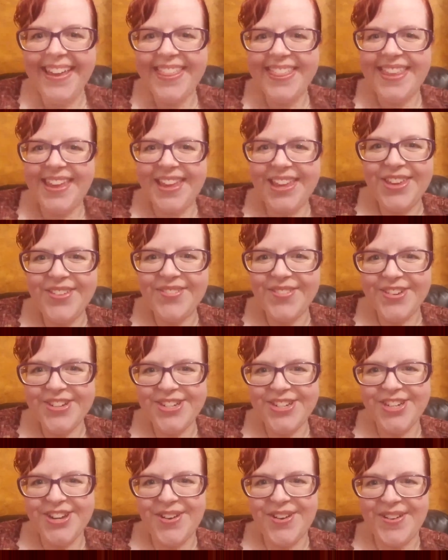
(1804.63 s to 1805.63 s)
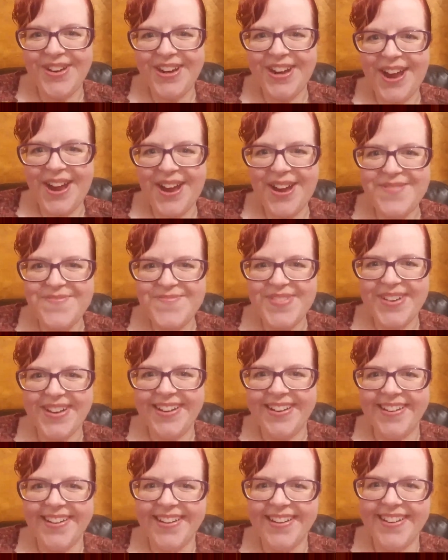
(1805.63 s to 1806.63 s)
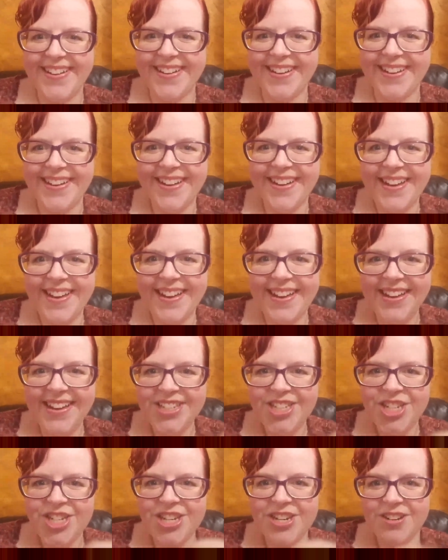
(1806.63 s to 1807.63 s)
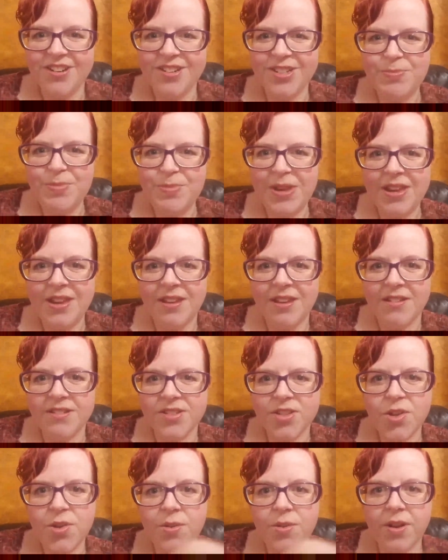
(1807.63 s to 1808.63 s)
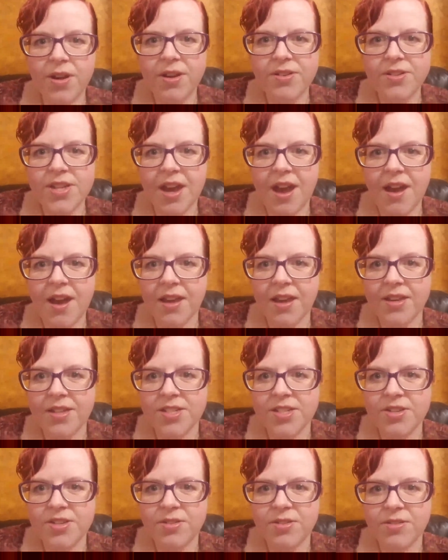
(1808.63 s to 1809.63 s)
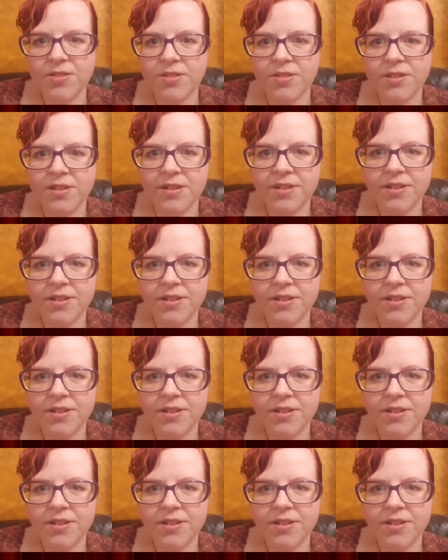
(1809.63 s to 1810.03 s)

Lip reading: Thank you for showing up. Cheers, big ears. Who are you talking to?